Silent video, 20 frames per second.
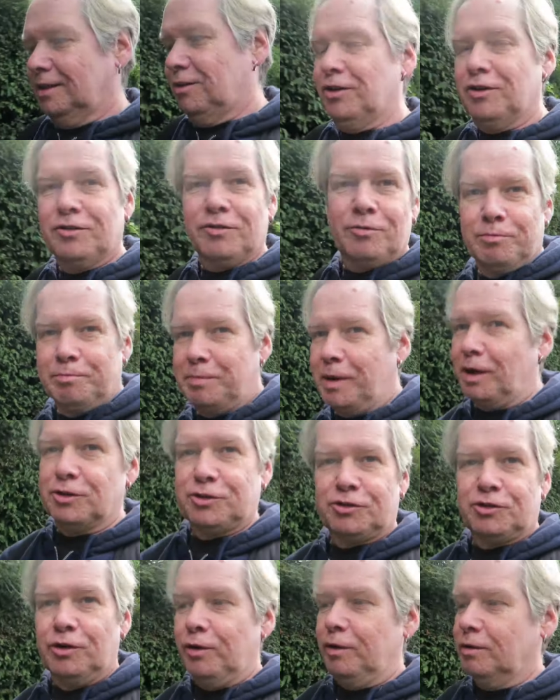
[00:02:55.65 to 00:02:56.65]
you just
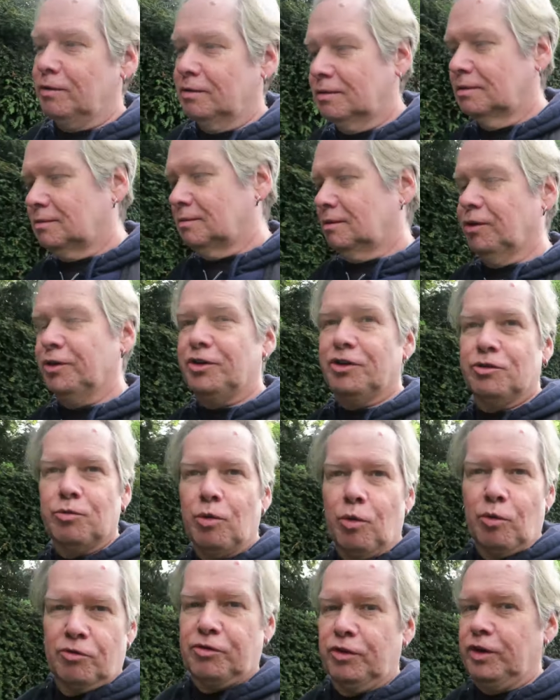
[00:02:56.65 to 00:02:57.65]
pass through, we just
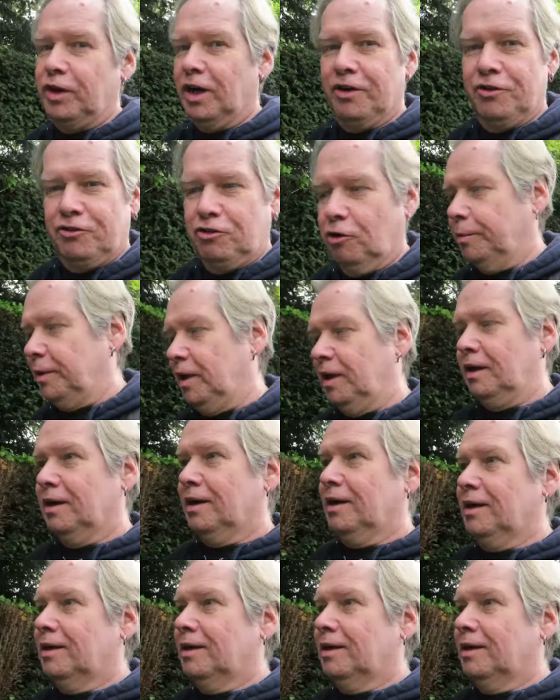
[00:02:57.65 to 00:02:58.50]
walk through, you go shopping.